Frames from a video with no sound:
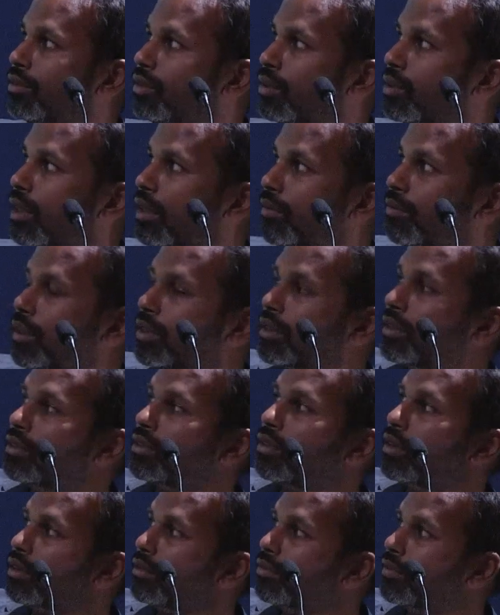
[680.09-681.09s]
so the conversion and
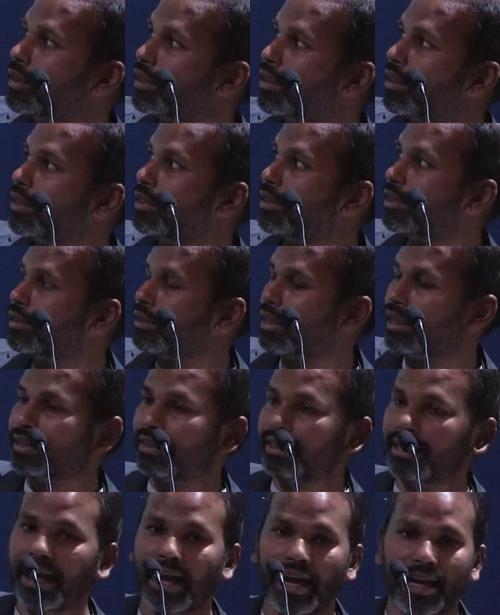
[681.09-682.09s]
sorting facility is like
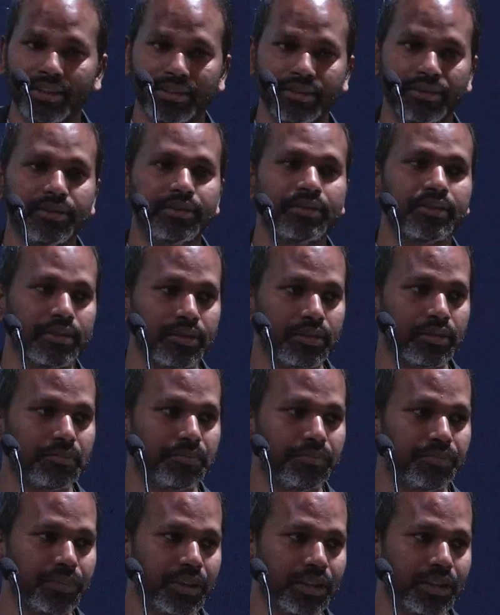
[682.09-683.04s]
the as-is system.